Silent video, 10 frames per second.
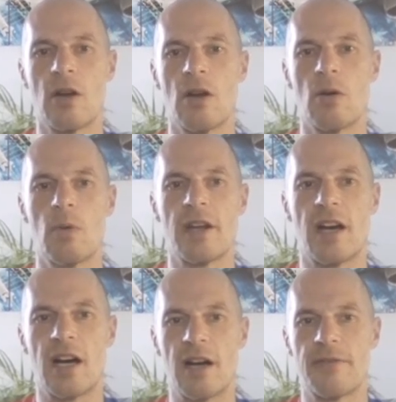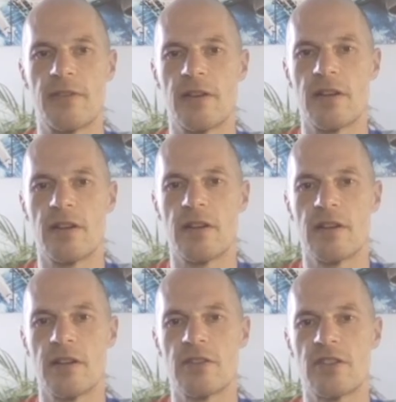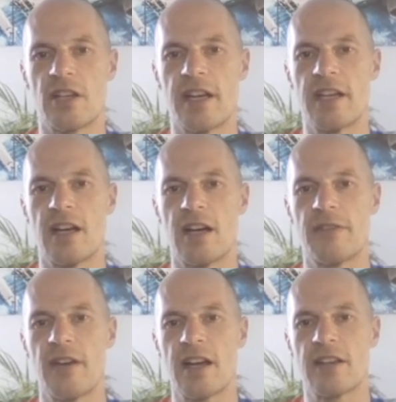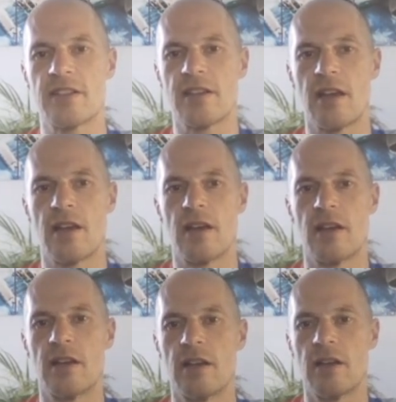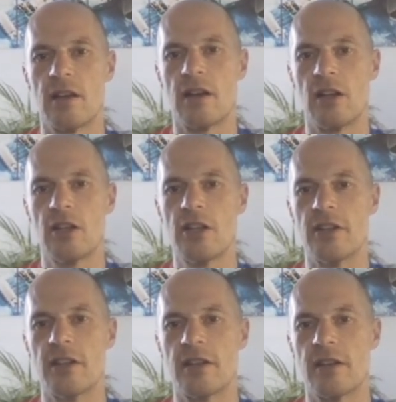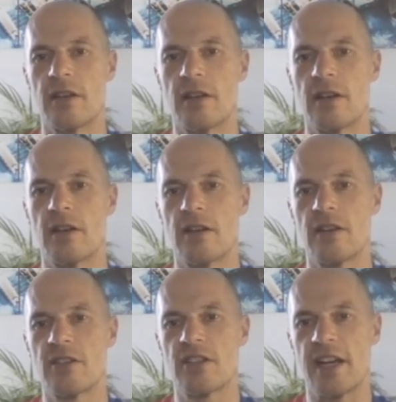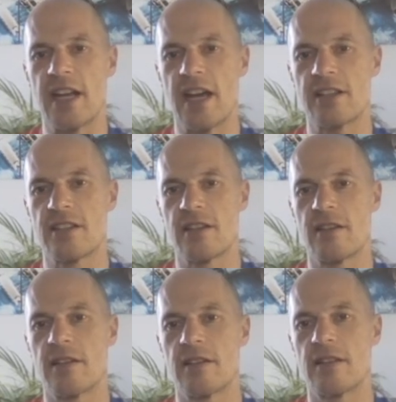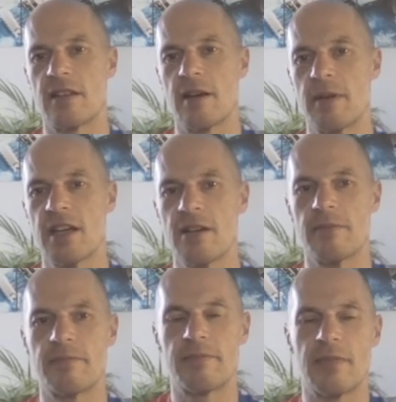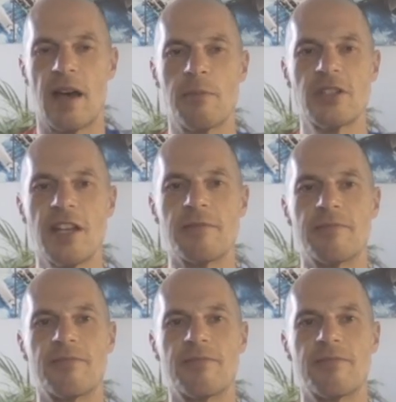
1/2 sine 1/2 x ln sine x. There we go, and we're done.